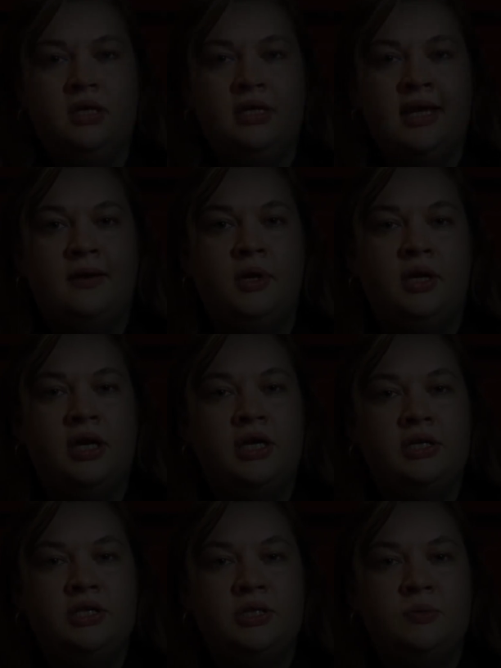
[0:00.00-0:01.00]
Now we're
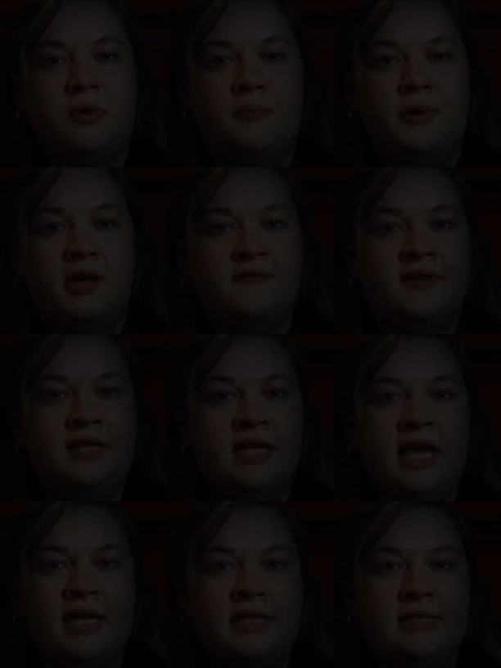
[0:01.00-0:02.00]
going to swap over
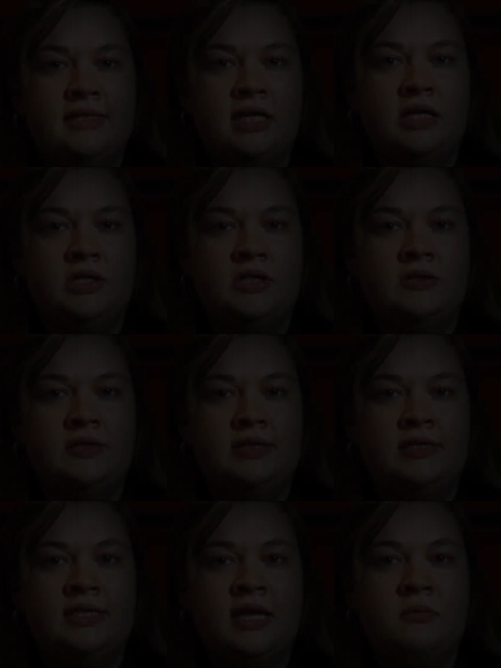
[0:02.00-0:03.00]
legs and do the
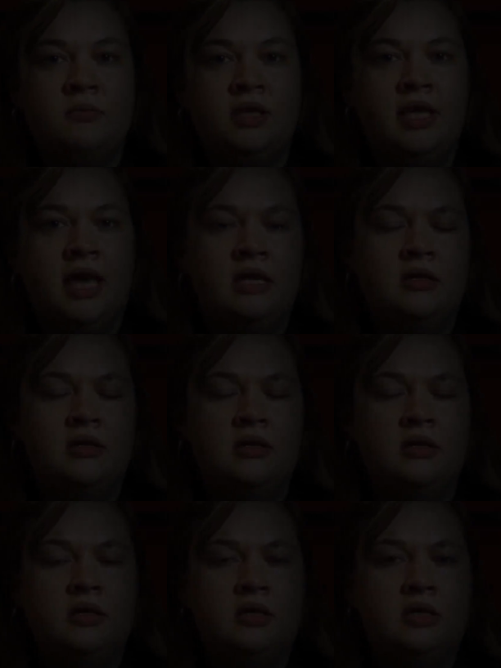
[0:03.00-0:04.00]
same again,
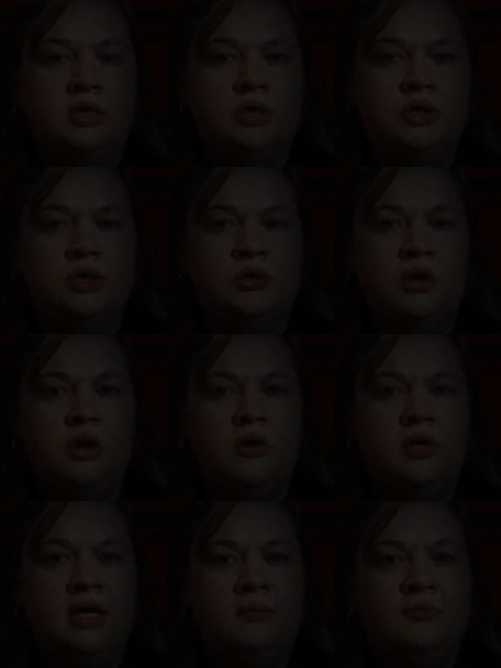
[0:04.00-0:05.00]

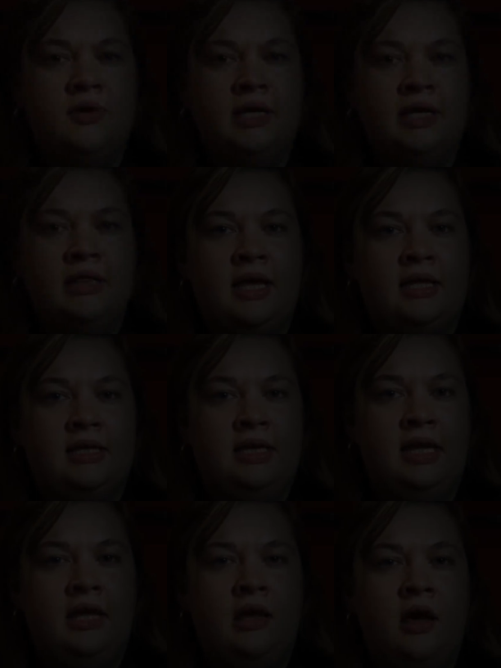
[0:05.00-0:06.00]
slowly bringing that
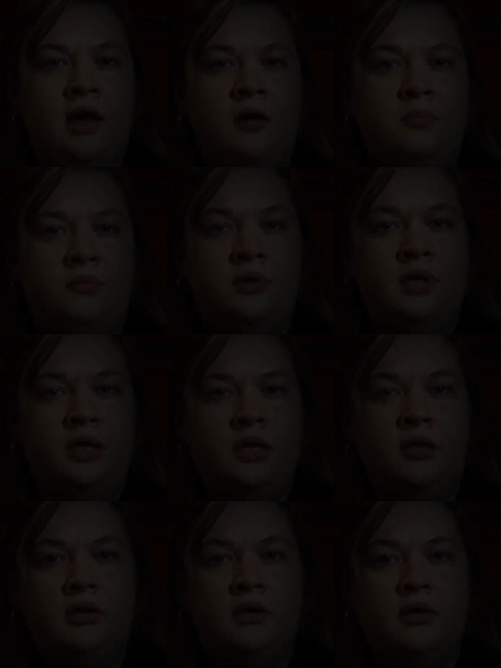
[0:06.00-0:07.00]
knee up,
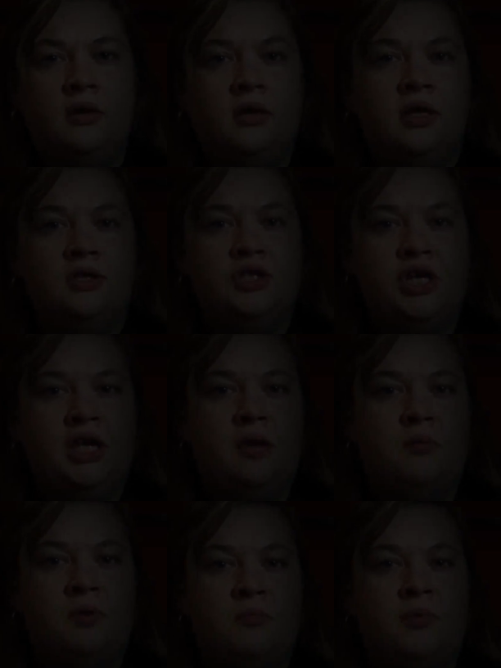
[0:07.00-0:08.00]
clutching it with